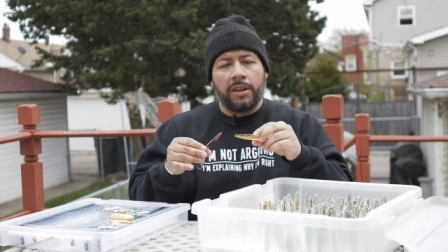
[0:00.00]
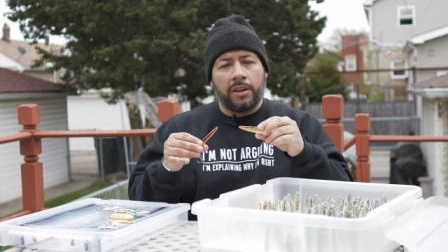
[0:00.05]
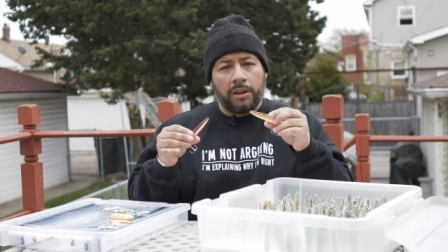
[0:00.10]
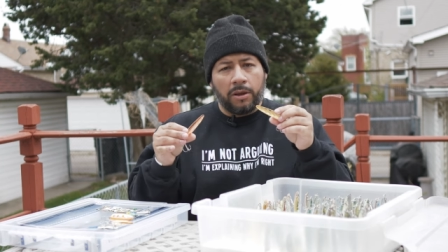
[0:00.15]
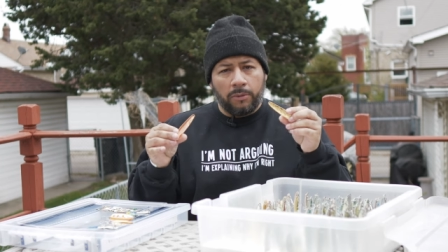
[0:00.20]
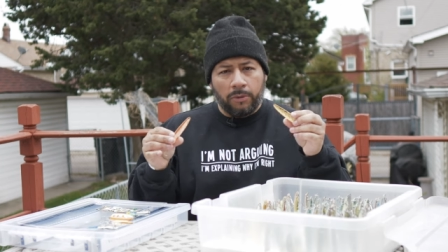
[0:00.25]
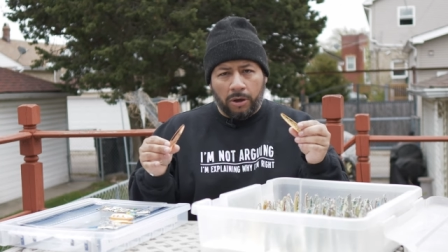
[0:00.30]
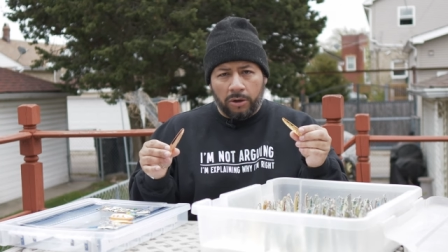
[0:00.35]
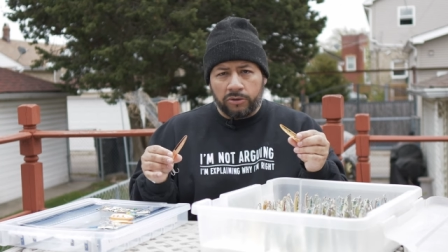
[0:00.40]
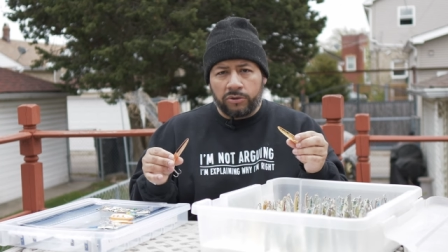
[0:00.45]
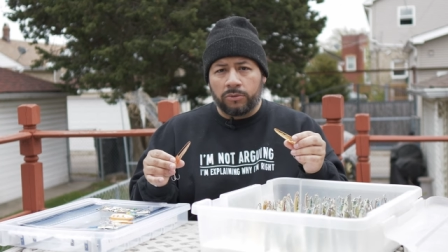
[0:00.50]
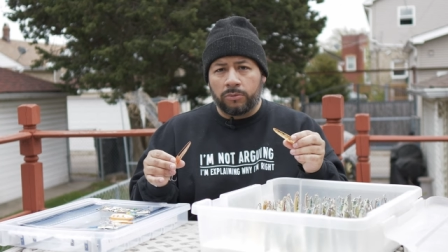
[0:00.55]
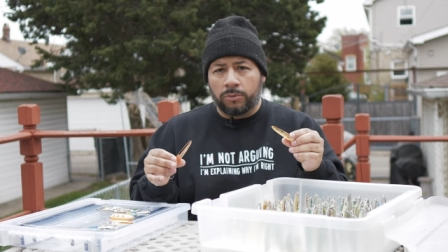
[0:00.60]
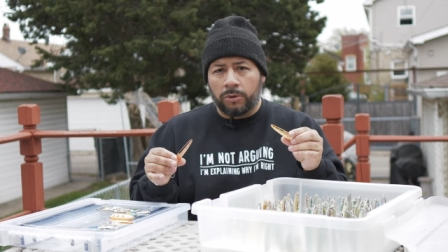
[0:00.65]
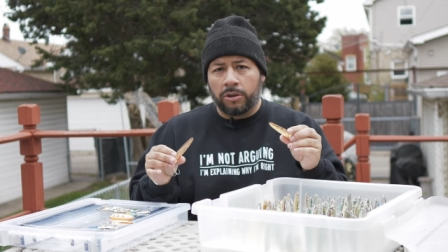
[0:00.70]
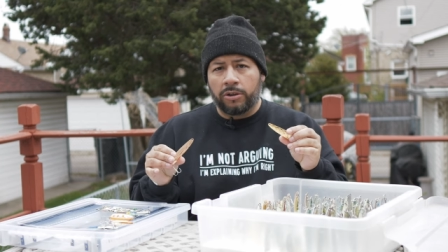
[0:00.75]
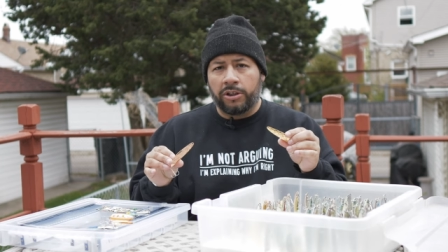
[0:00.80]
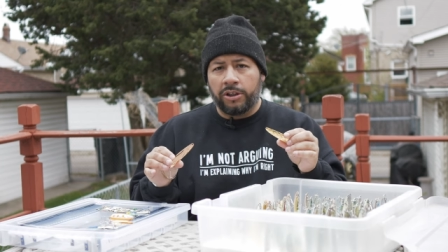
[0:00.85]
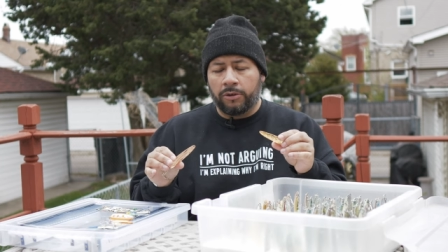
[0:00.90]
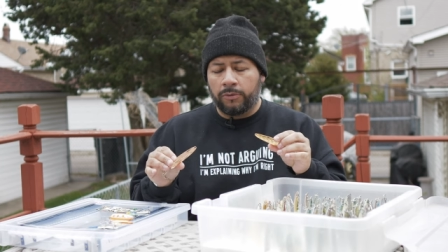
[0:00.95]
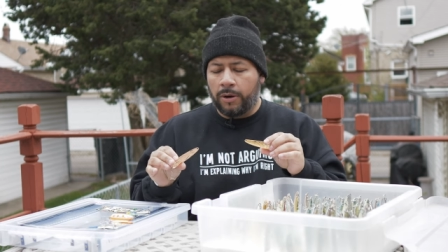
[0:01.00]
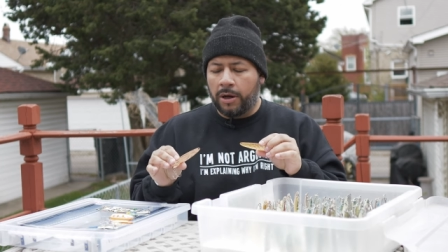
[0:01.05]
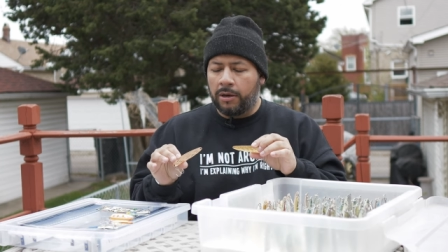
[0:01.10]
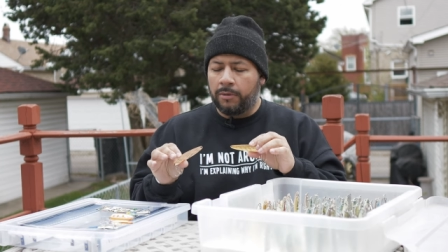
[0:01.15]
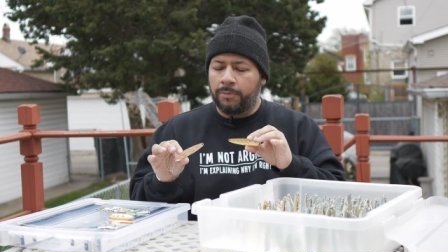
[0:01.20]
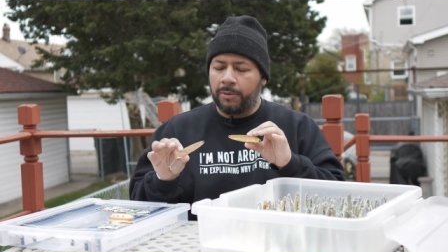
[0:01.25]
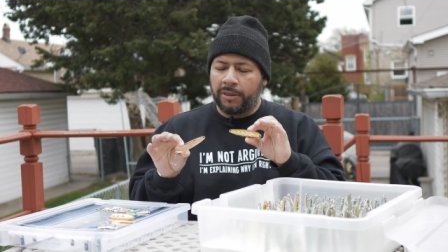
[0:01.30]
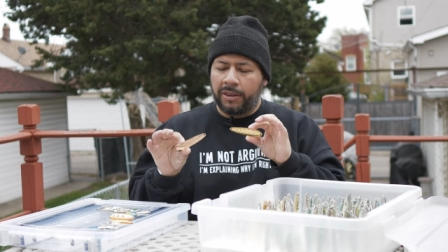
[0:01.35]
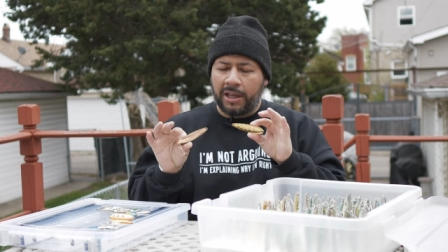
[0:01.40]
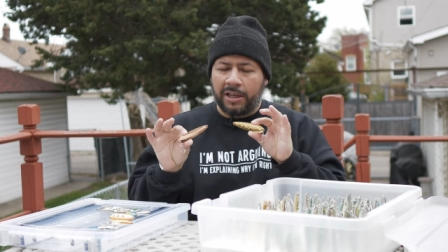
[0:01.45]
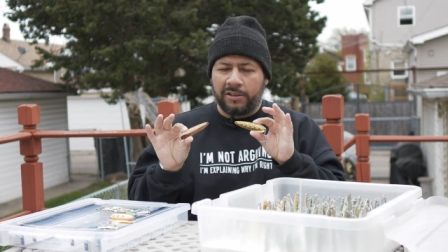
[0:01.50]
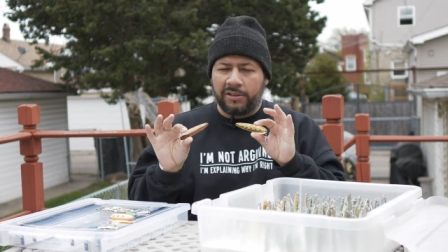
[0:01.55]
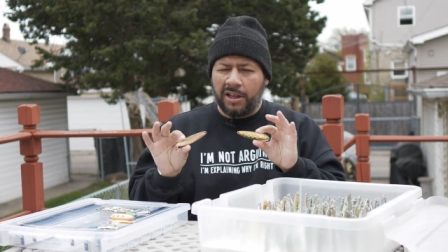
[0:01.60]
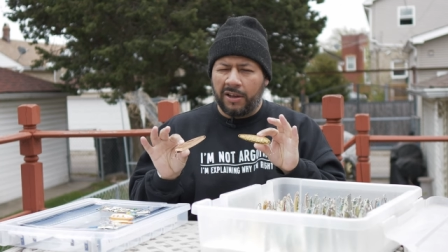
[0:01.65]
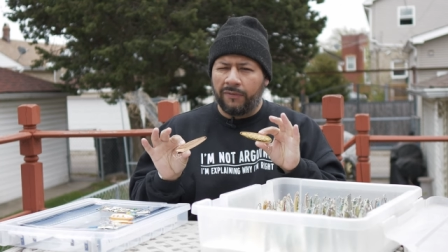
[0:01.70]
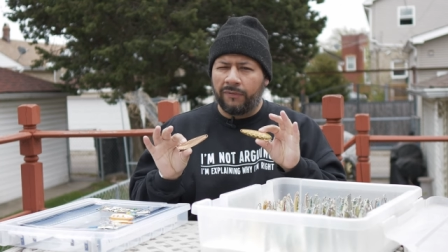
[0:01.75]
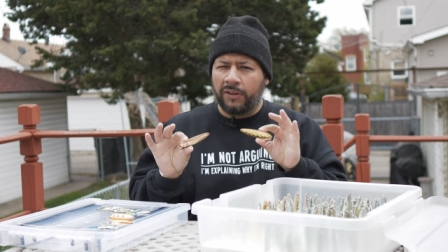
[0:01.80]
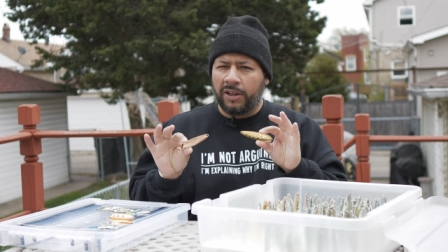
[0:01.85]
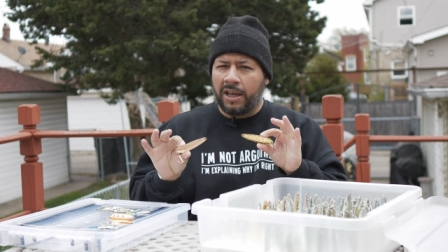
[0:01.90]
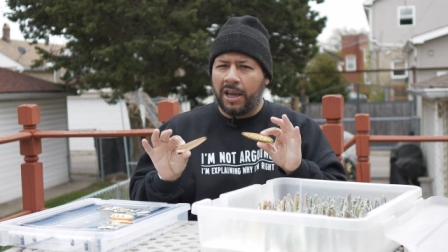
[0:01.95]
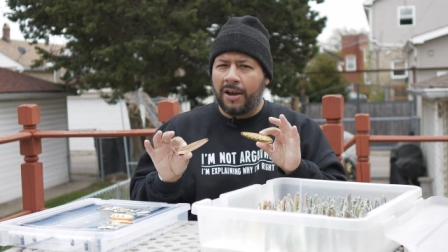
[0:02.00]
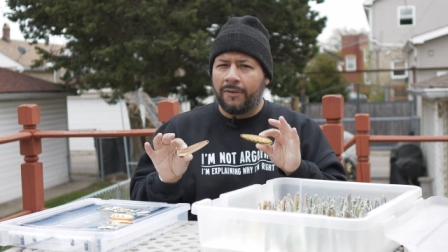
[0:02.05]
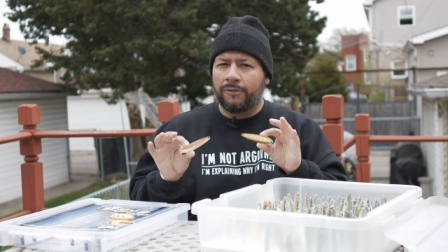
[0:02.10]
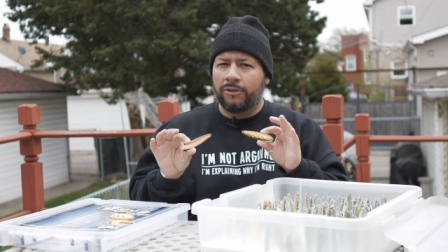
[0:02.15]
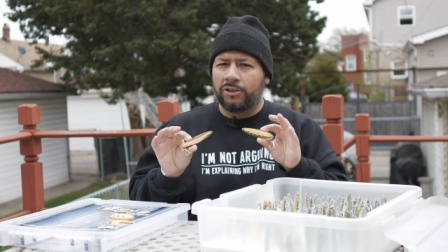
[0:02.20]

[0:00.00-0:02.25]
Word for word: They will also work year round, but they definitely have